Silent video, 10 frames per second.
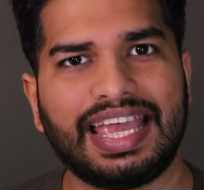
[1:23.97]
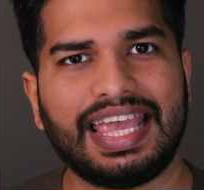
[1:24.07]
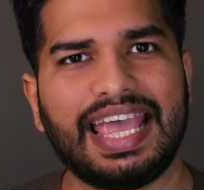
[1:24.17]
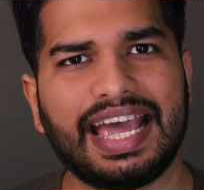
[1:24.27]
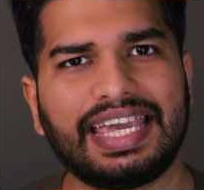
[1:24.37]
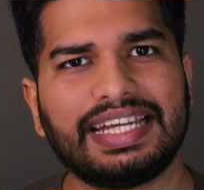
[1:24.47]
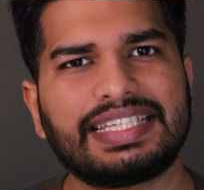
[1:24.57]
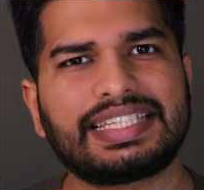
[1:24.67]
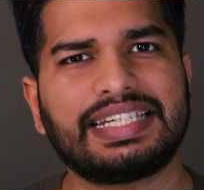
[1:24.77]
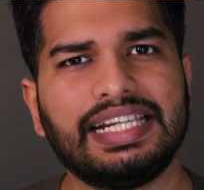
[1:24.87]
AI can
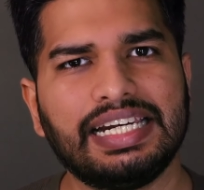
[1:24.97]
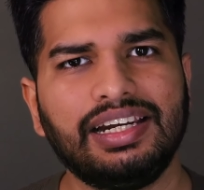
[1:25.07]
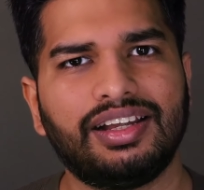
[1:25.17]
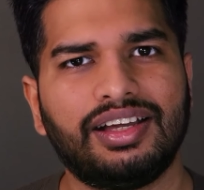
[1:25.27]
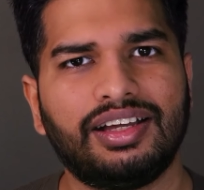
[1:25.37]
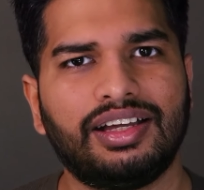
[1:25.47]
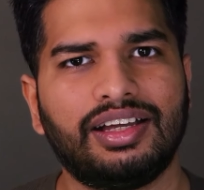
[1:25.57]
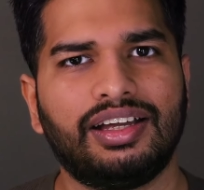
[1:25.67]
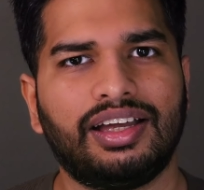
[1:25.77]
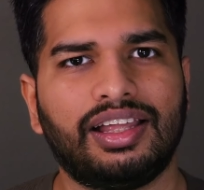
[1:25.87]
still
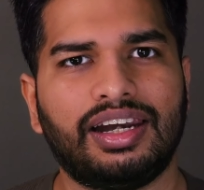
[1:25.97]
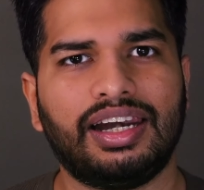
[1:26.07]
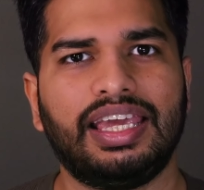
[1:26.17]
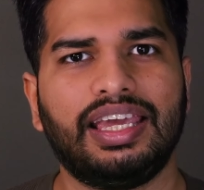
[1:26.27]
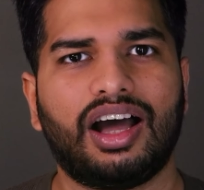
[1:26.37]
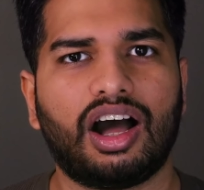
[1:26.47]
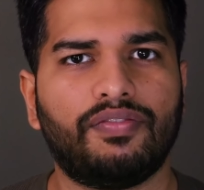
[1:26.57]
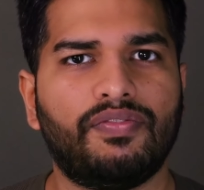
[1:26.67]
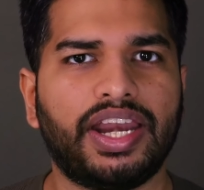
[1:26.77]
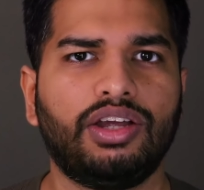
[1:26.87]
lay a
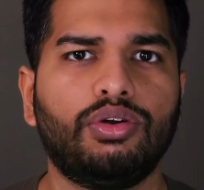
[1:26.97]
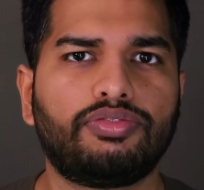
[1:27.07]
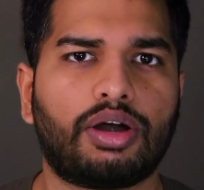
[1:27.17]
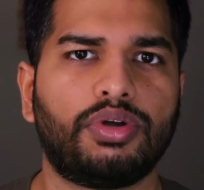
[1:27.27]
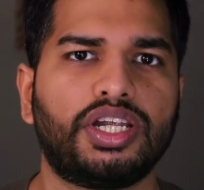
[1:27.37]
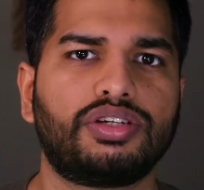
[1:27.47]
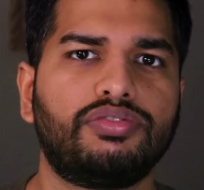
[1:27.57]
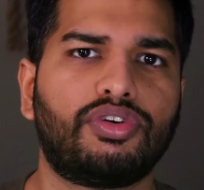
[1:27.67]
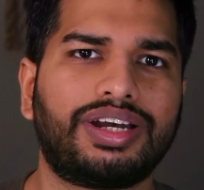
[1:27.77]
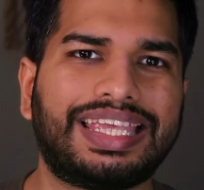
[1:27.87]
very good foundation
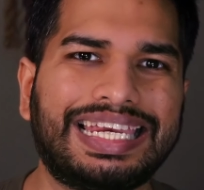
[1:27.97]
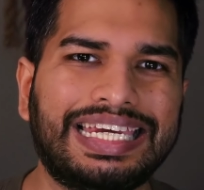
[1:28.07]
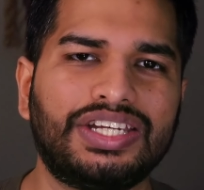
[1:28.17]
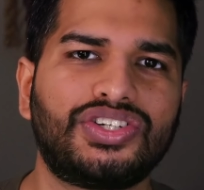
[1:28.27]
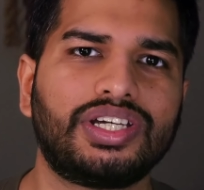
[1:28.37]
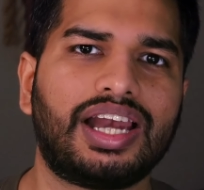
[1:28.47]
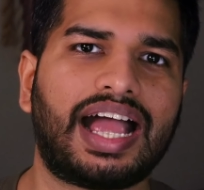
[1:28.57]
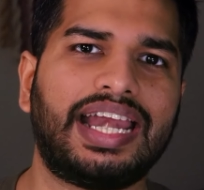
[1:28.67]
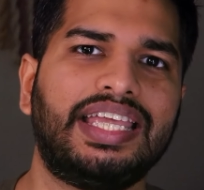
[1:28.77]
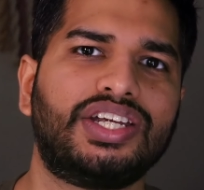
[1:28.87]
for initial
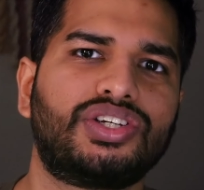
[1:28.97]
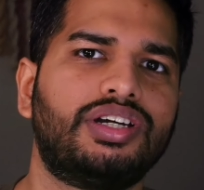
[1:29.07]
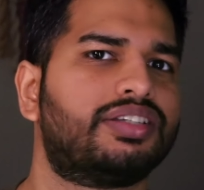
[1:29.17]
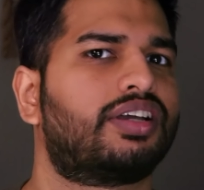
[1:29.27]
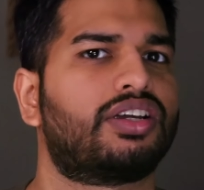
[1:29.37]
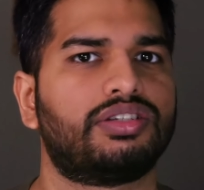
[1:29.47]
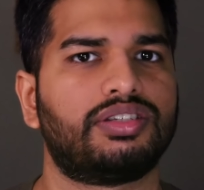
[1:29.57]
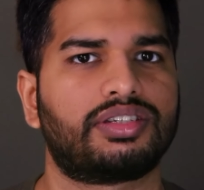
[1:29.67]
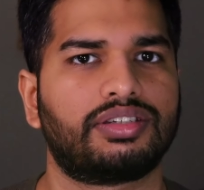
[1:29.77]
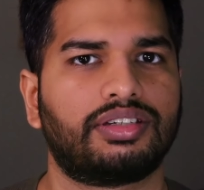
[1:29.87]
ideation
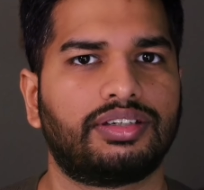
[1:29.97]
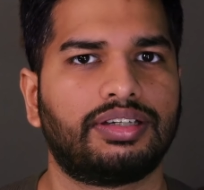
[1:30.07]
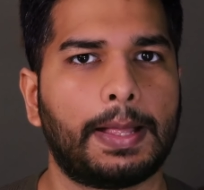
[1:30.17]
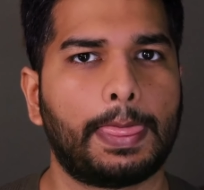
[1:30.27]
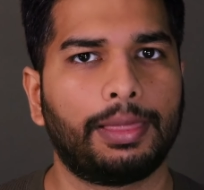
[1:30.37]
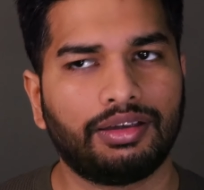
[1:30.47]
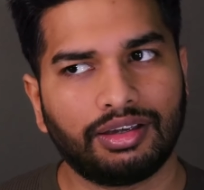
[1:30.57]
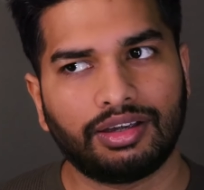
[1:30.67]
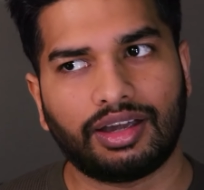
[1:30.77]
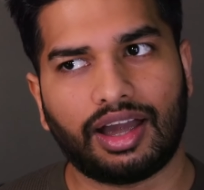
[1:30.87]
discussions.
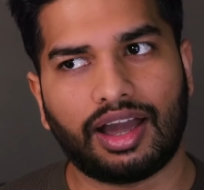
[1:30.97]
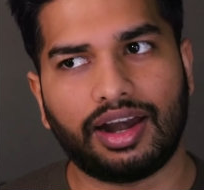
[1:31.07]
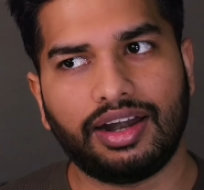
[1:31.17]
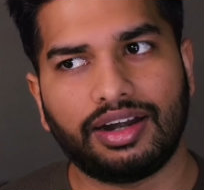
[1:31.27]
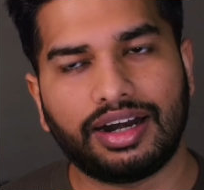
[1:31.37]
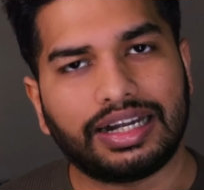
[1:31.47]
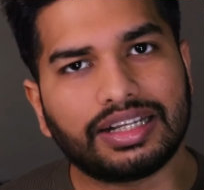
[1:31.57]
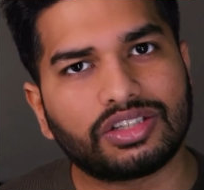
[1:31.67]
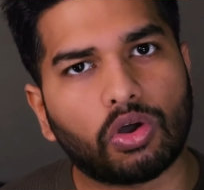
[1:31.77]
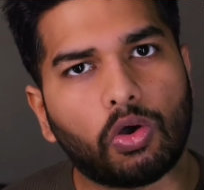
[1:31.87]
And it
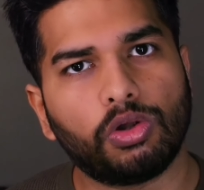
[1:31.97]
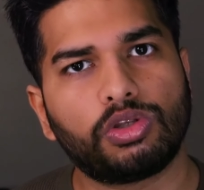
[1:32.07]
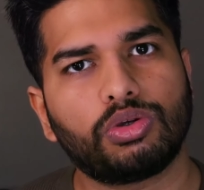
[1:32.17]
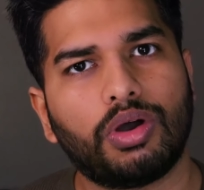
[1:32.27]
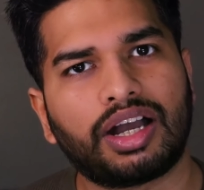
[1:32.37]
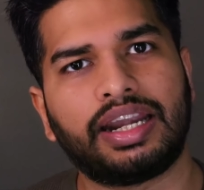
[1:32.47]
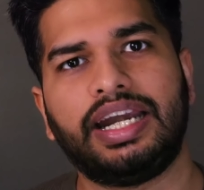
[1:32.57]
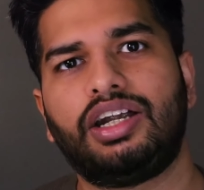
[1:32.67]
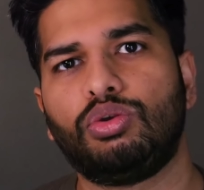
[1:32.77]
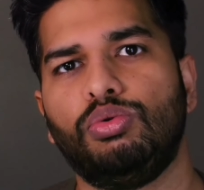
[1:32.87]
is also a
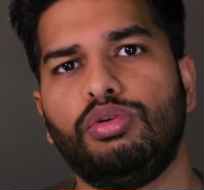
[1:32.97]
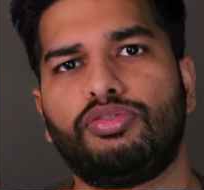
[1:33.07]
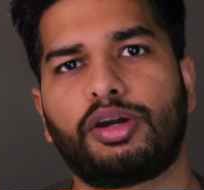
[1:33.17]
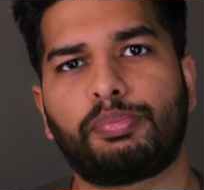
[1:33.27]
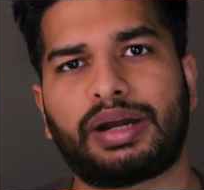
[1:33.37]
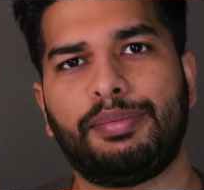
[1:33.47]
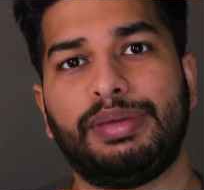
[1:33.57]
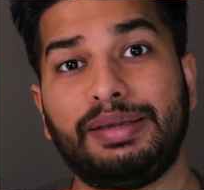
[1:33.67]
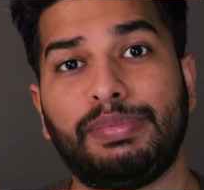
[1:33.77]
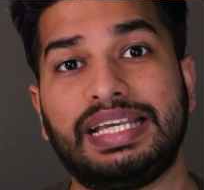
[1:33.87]
great tool for
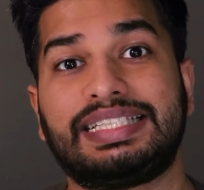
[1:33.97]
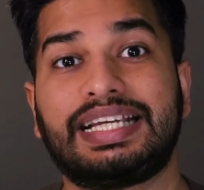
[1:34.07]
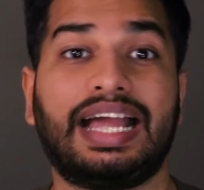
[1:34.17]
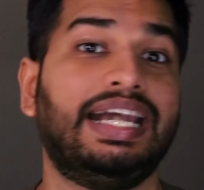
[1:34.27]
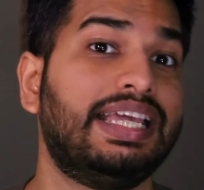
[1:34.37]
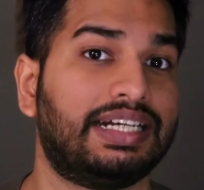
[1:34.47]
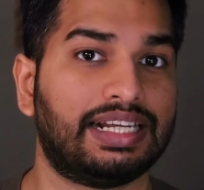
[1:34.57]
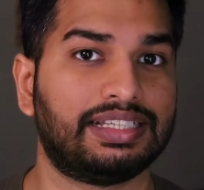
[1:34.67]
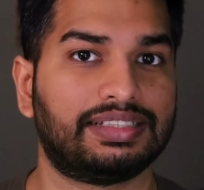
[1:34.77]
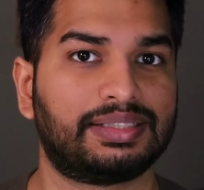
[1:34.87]
primary basic idea
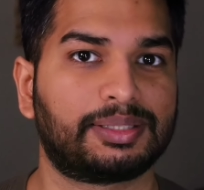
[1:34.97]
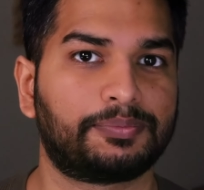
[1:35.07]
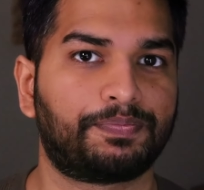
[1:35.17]
analysis.